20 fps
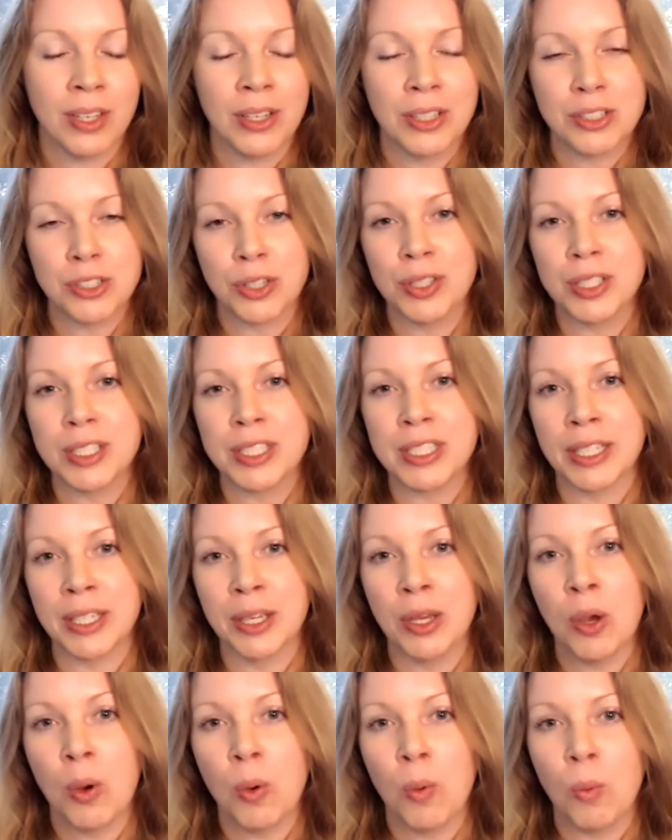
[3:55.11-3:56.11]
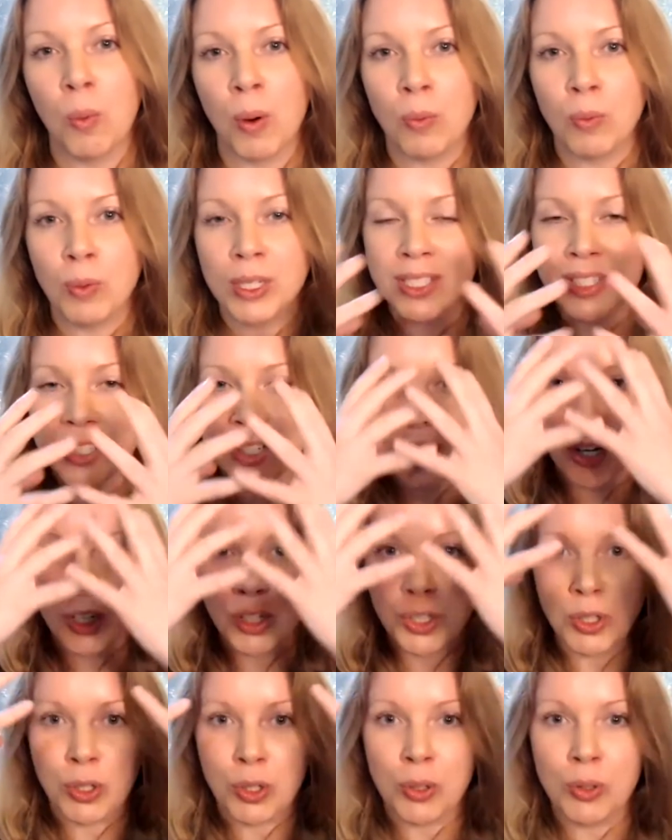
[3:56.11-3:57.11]
So you see, when we start
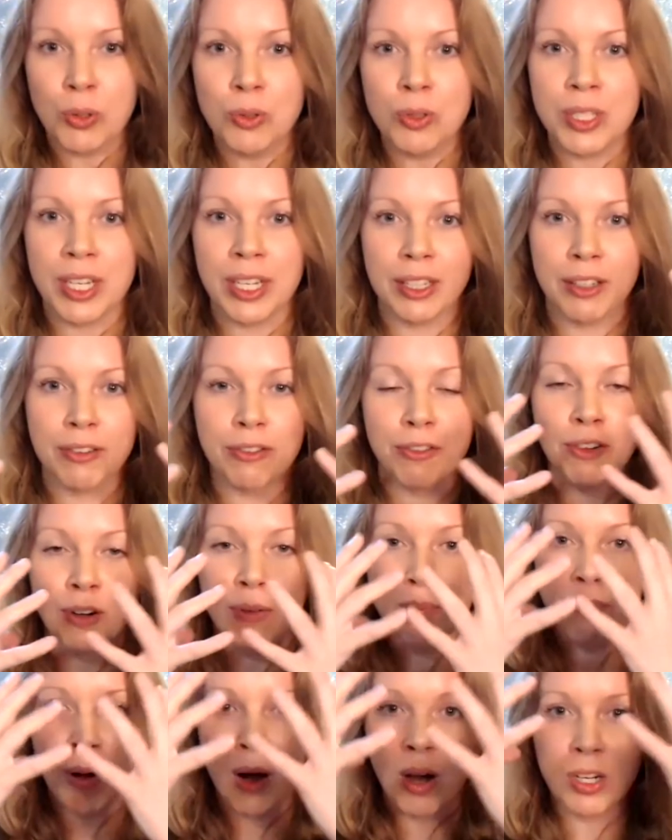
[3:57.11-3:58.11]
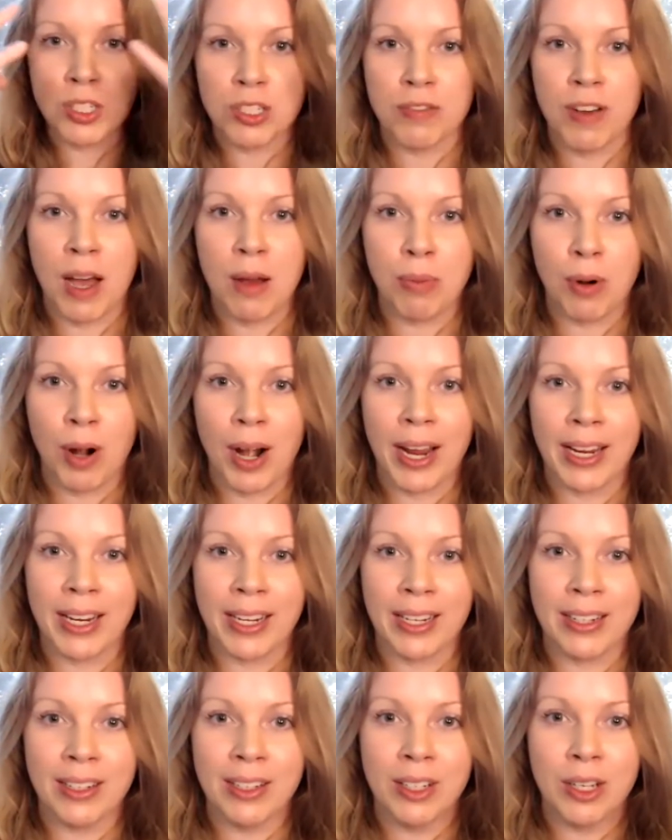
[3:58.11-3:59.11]
using the front part of our
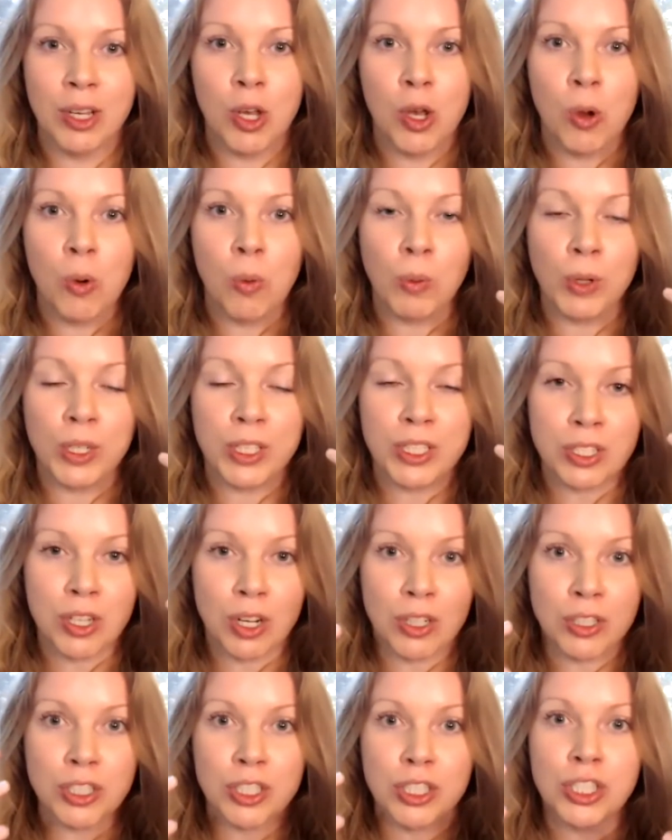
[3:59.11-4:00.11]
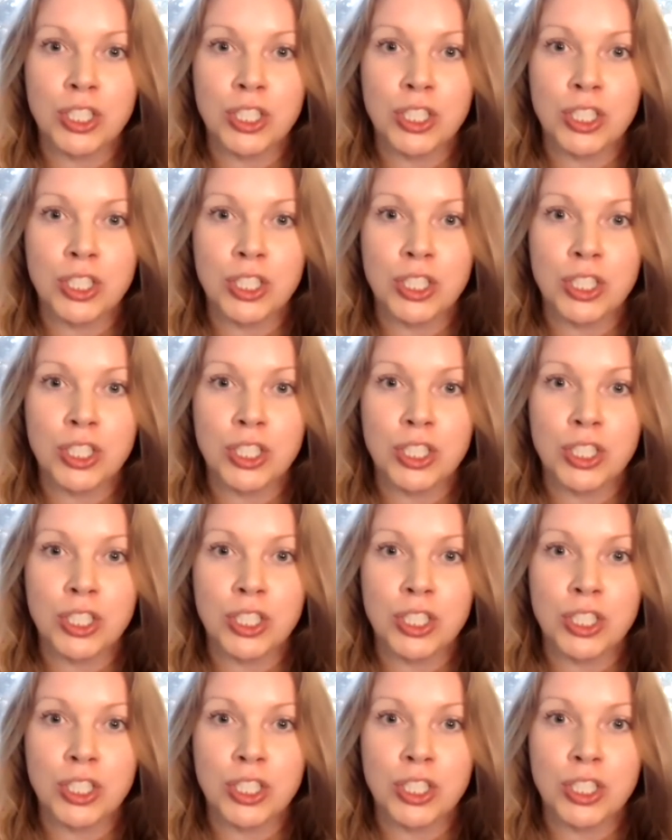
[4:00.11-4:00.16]
brain, we start to